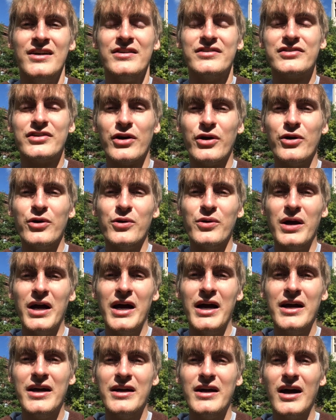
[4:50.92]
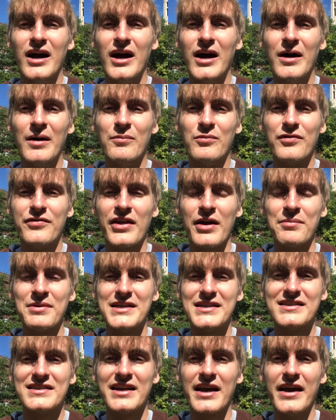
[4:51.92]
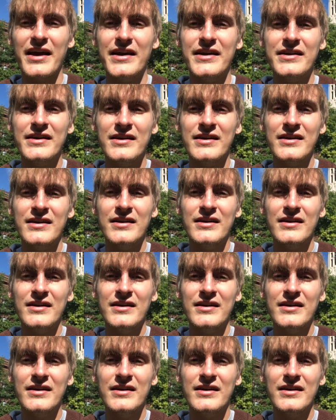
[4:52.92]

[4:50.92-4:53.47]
So, um, with that being said,